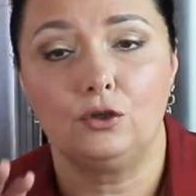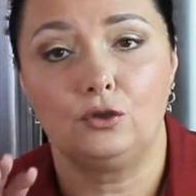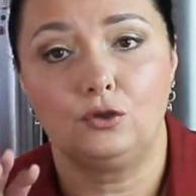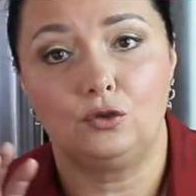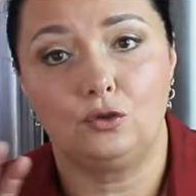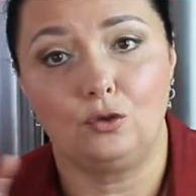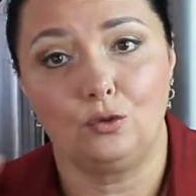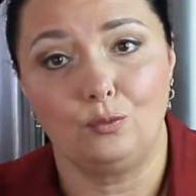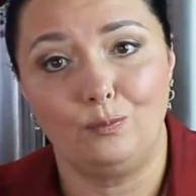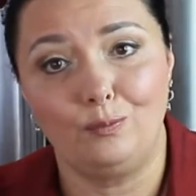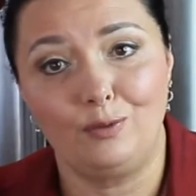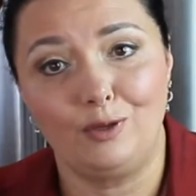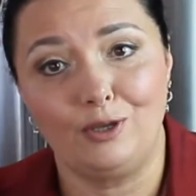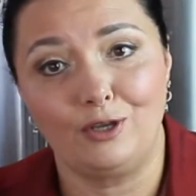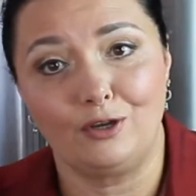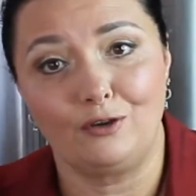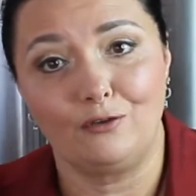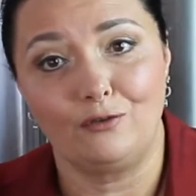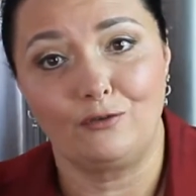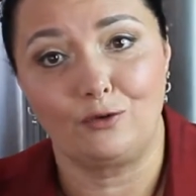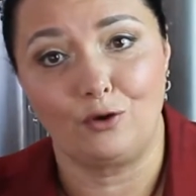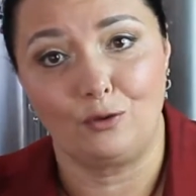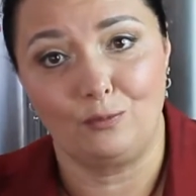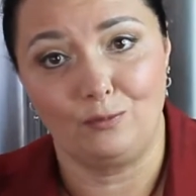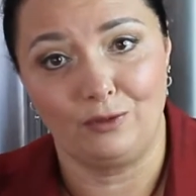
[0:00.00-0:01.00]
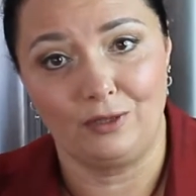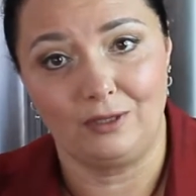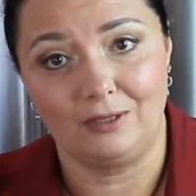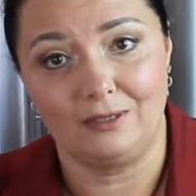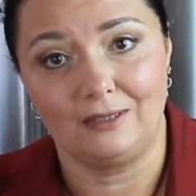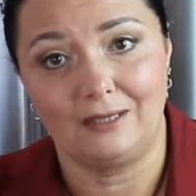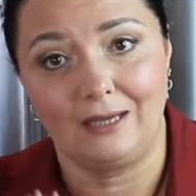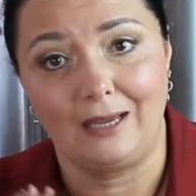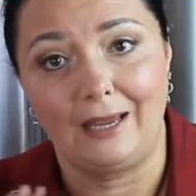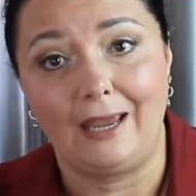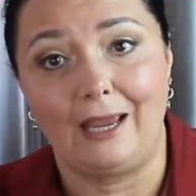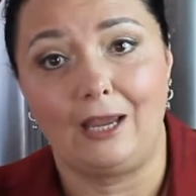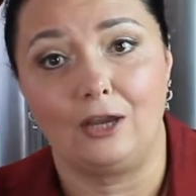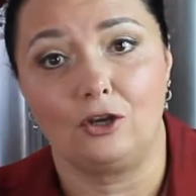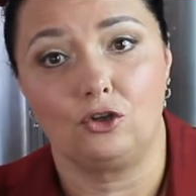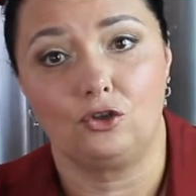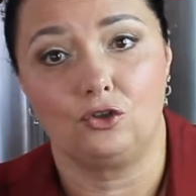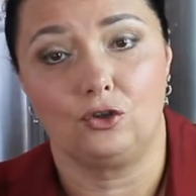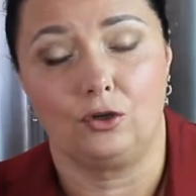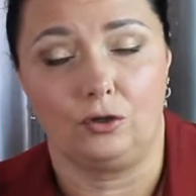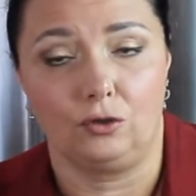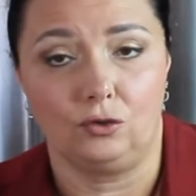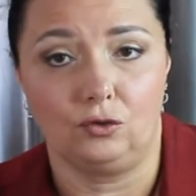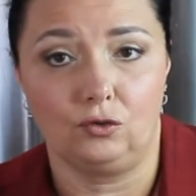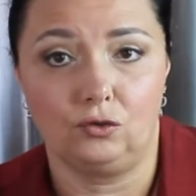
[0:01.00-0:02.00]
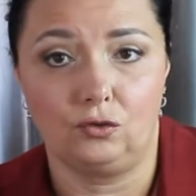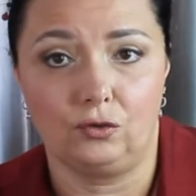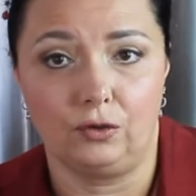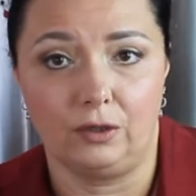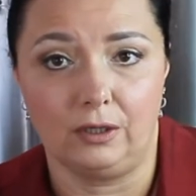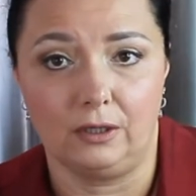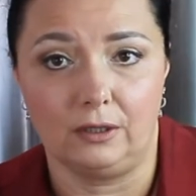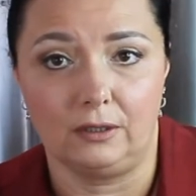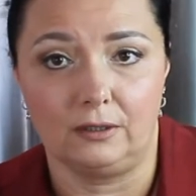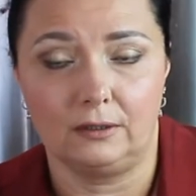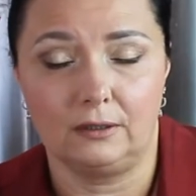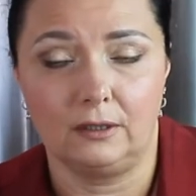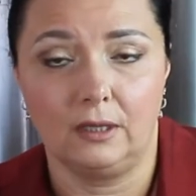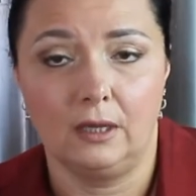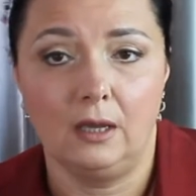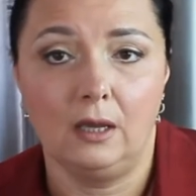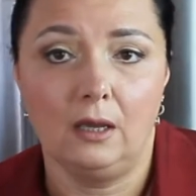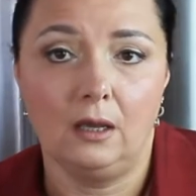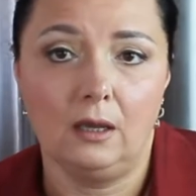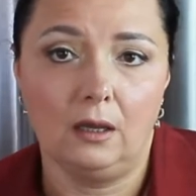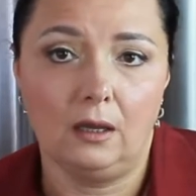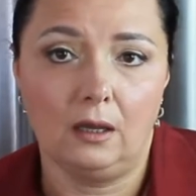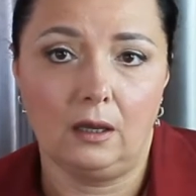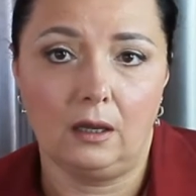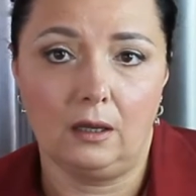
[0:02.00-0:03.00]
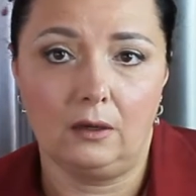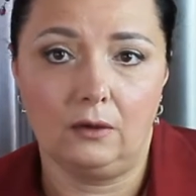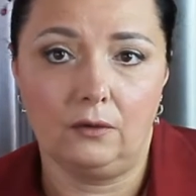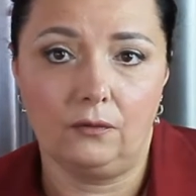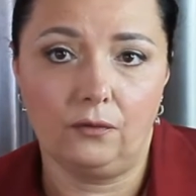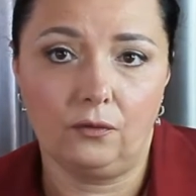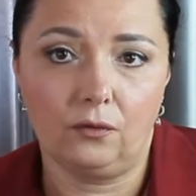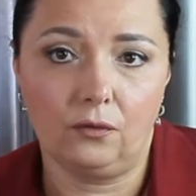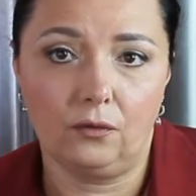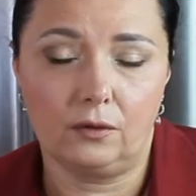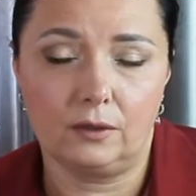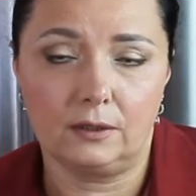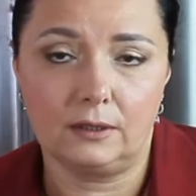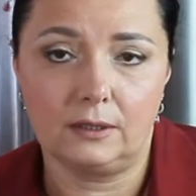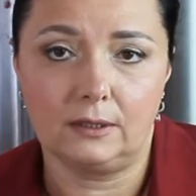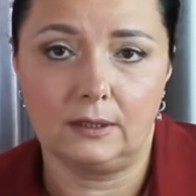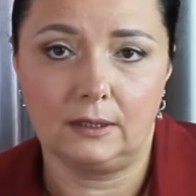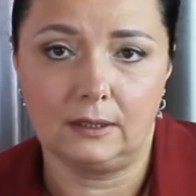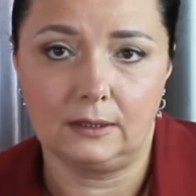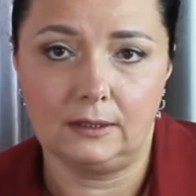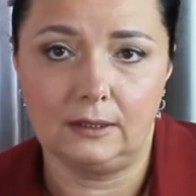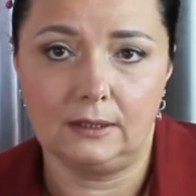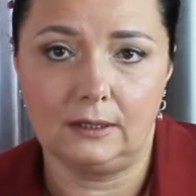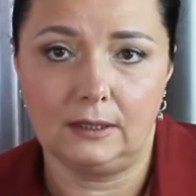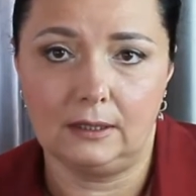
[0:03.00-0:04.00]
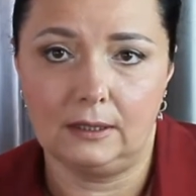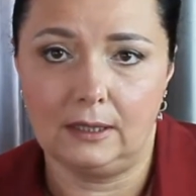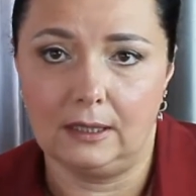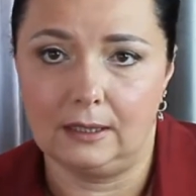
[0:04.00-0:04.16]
to pick from these ancient trees. And of course the tea